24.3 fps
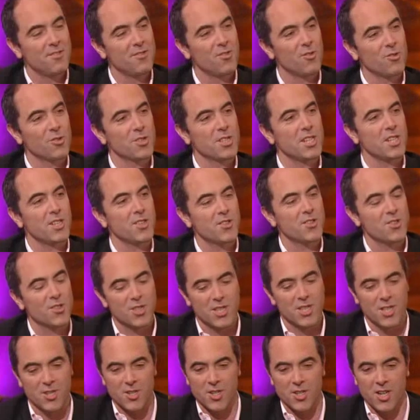14 or
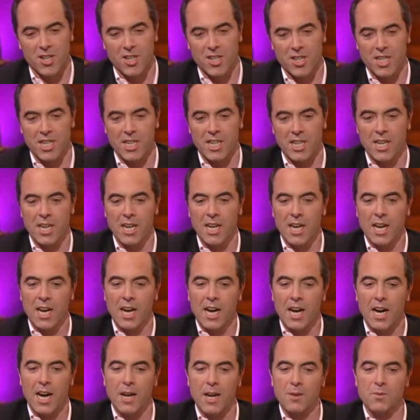13 on holiday,
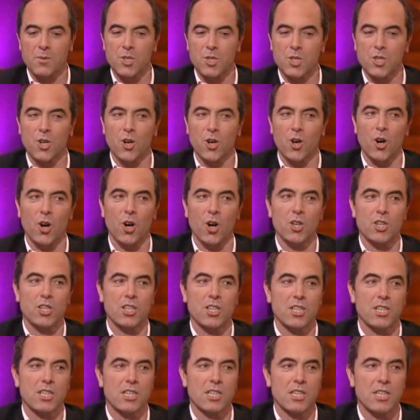I was
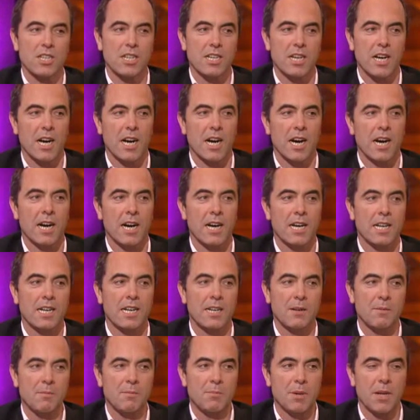caught
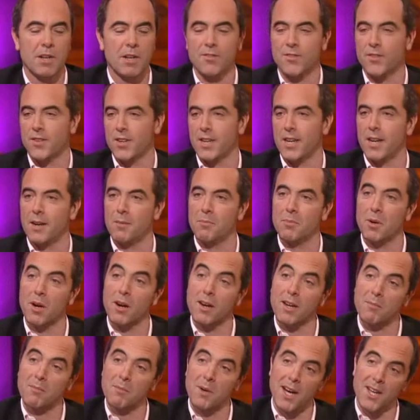pilfering a
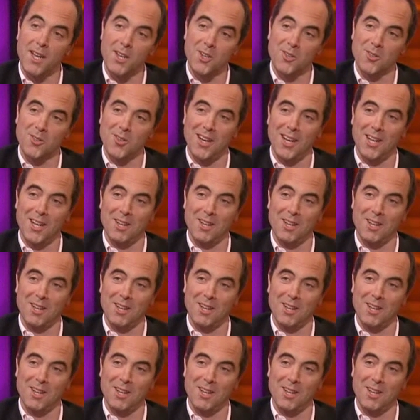Barry Manilow